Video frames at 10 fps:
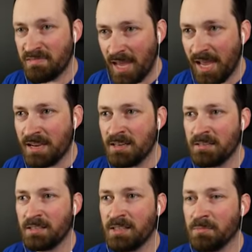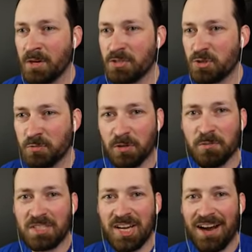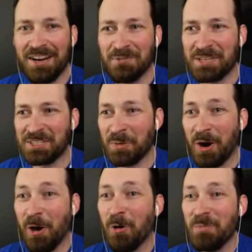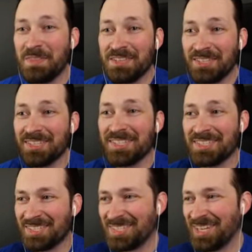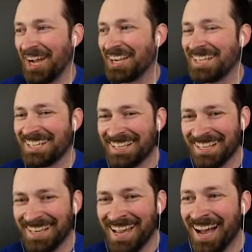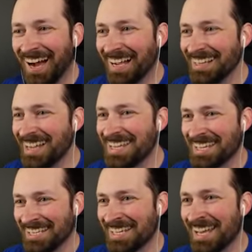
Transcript: then get my true retirement to a home that doesn't suck. I like it.